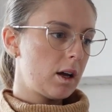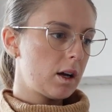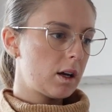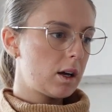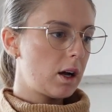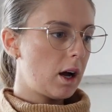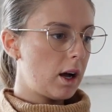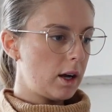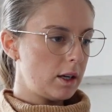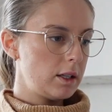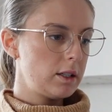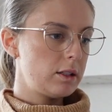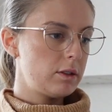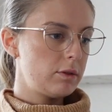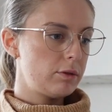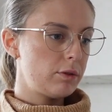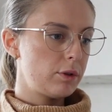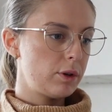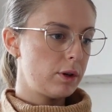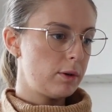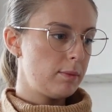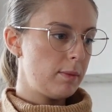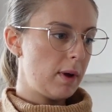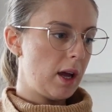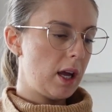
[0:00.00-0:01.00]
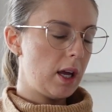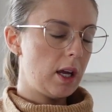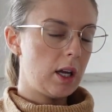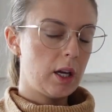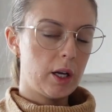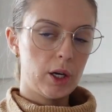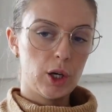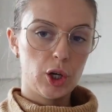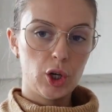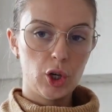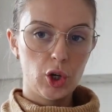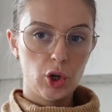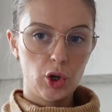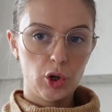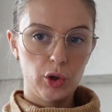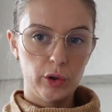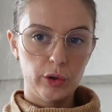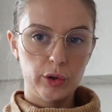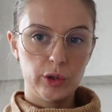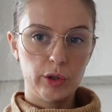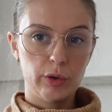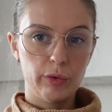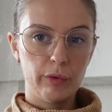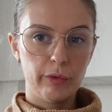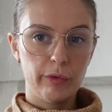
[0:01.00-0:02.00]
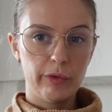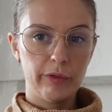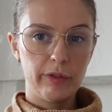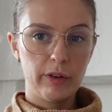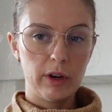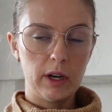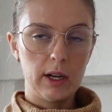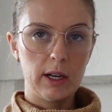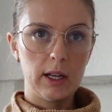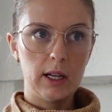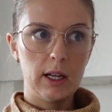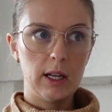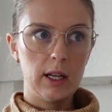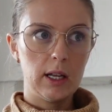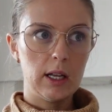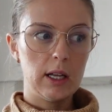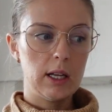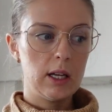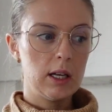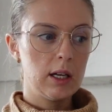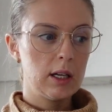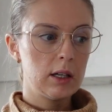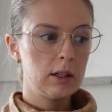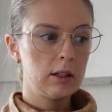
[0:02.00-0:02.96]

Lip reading: Kind of want to make gluten-free